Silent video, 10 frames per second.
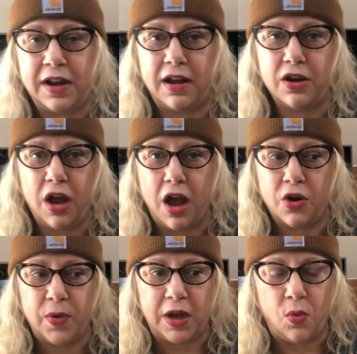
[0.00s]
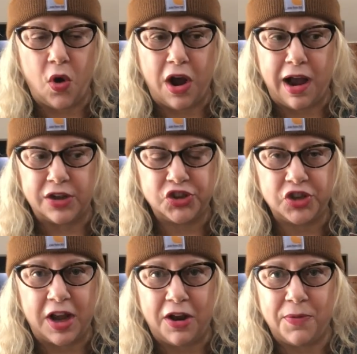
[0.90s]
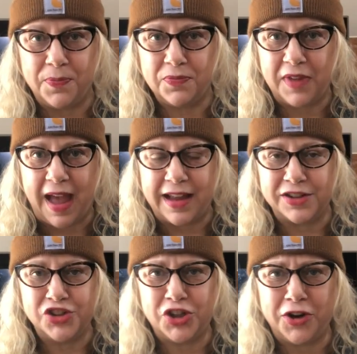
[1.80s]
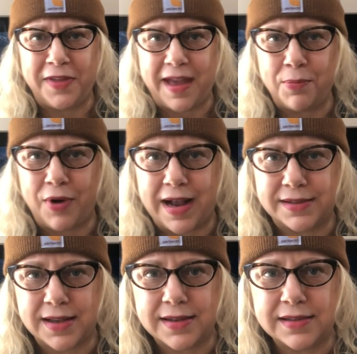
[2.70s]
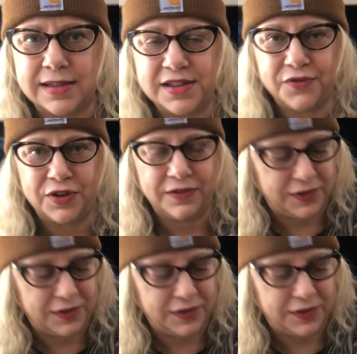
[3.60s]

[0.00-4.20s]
a, a quick wash. Um, I can share that process in a different